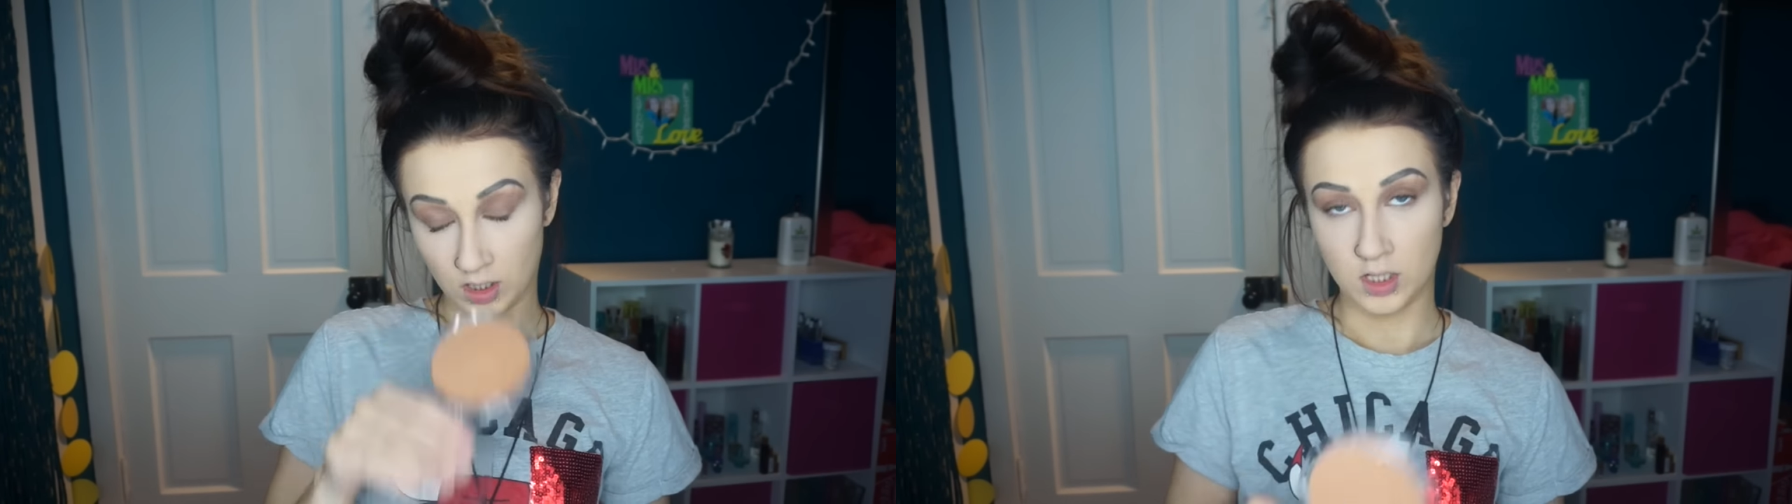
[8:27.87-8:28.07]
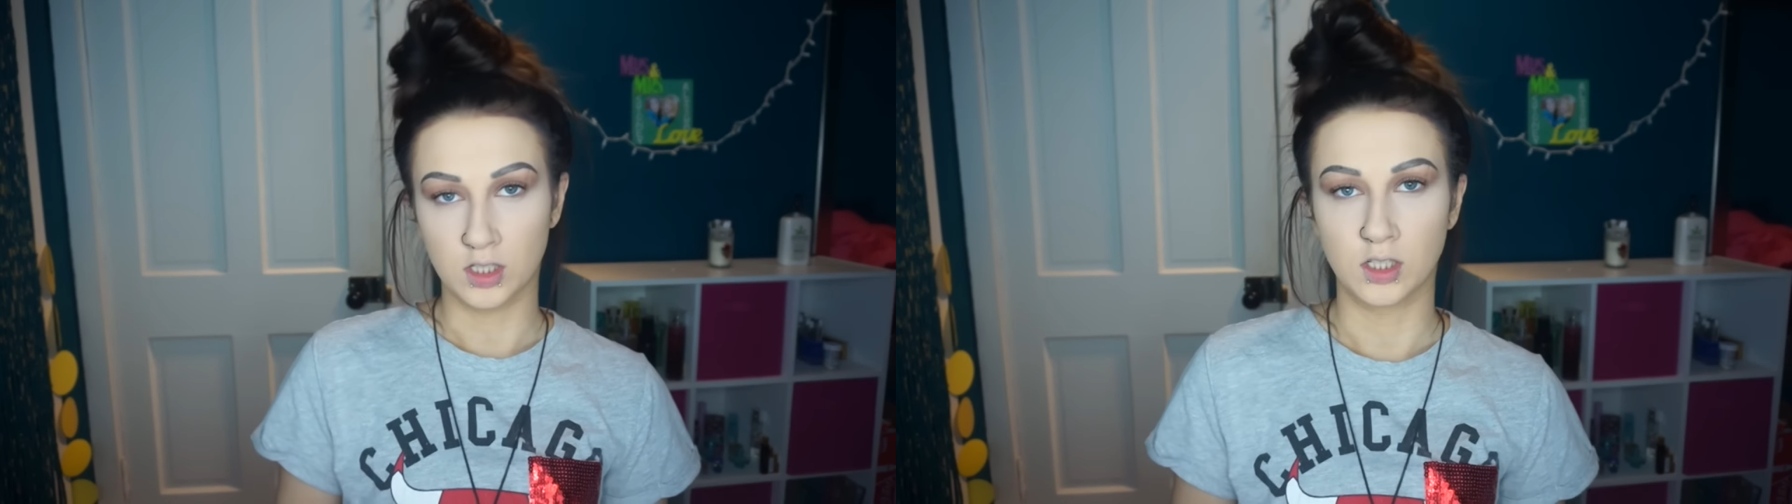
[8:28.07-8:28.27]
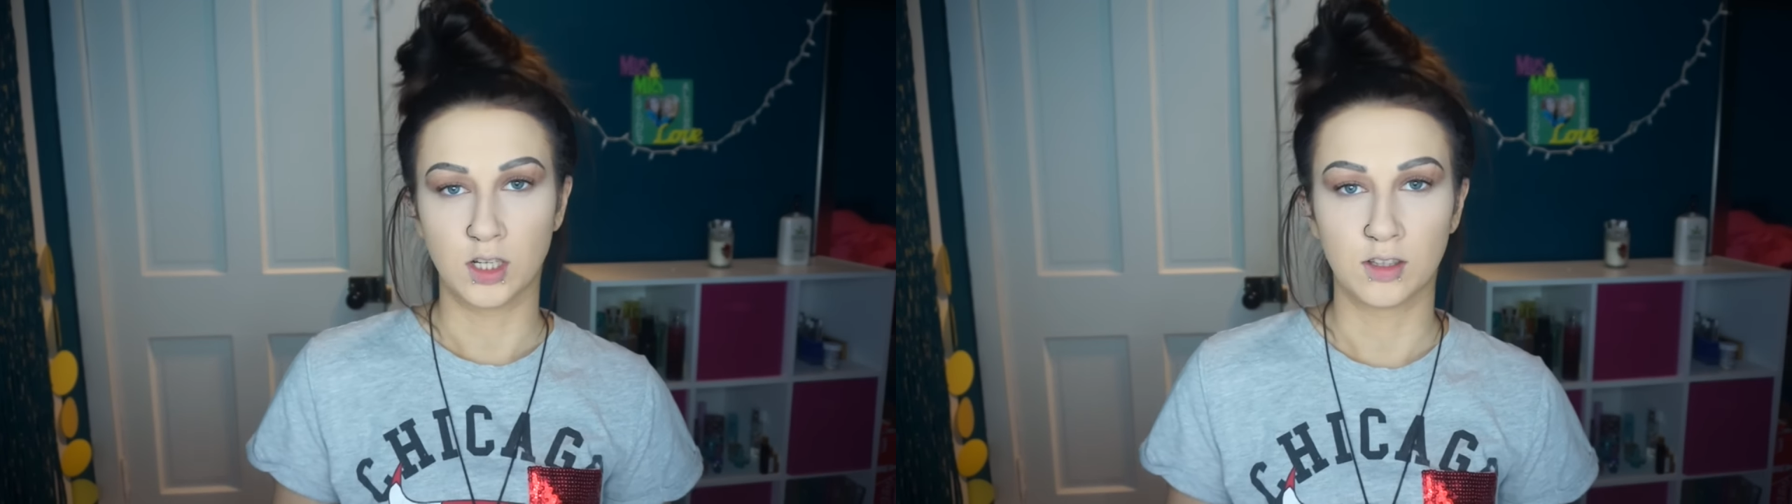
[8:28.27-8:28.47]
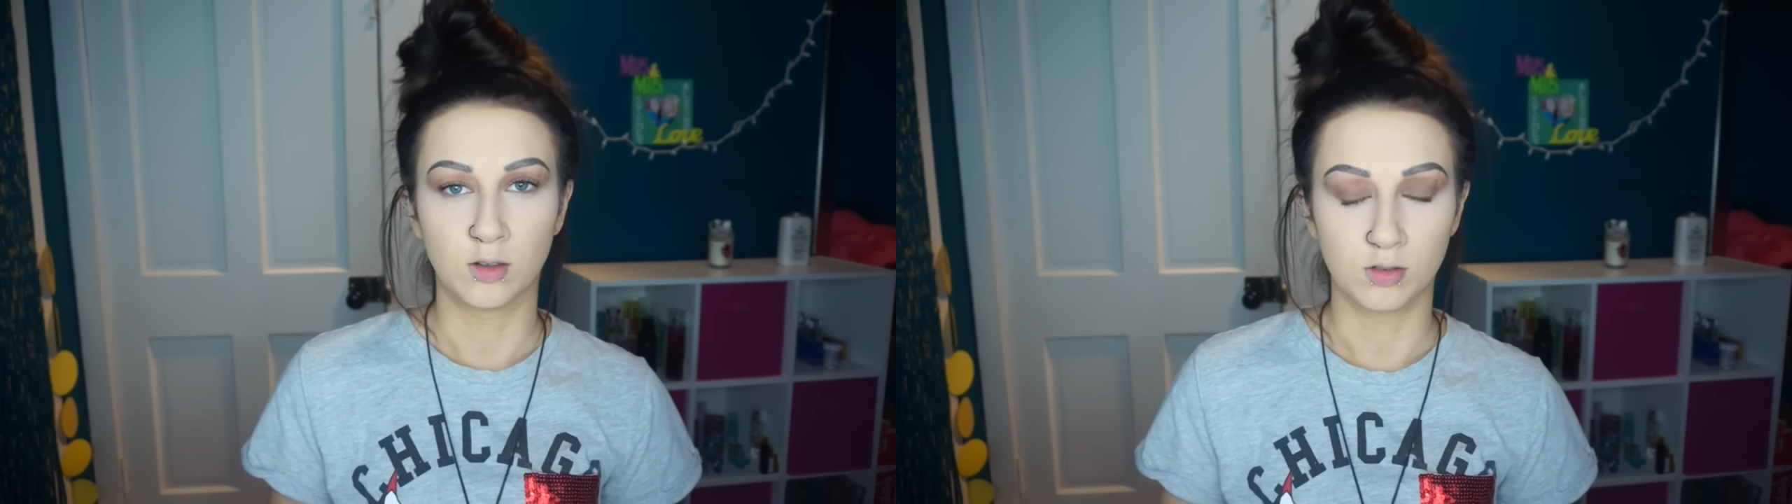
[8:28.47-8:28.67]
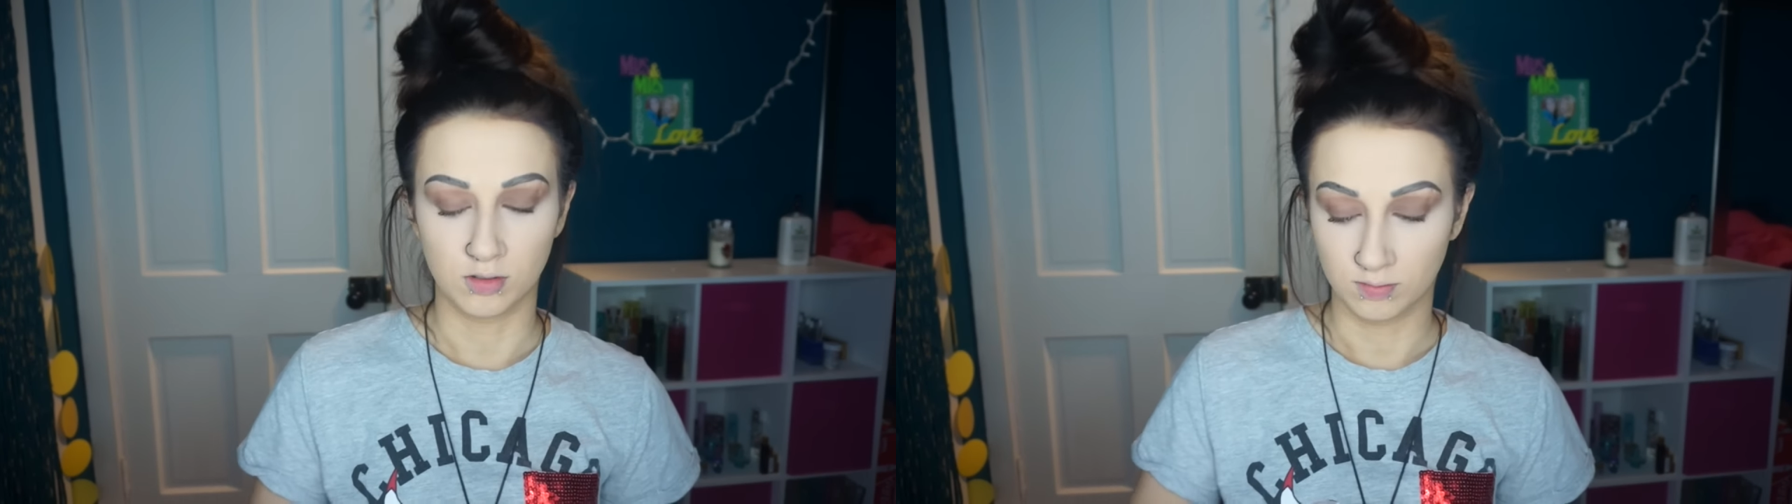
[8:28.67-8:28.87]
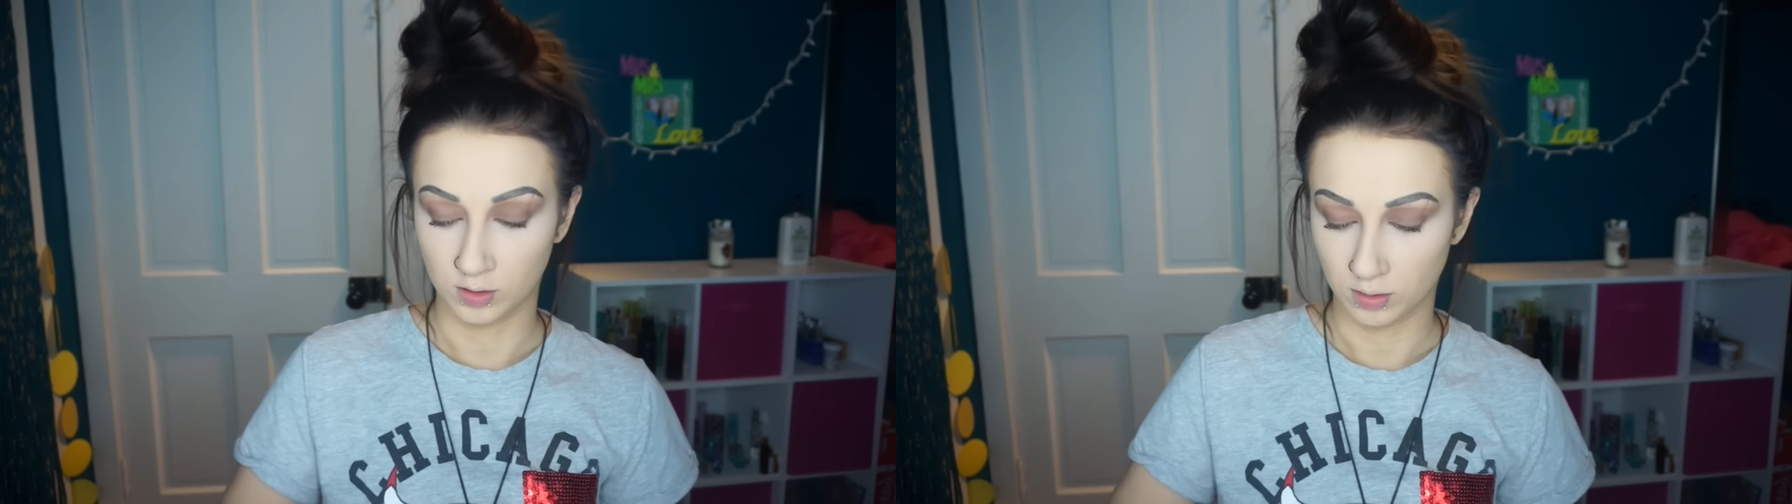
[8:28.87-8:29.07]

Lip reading: suntan lotion or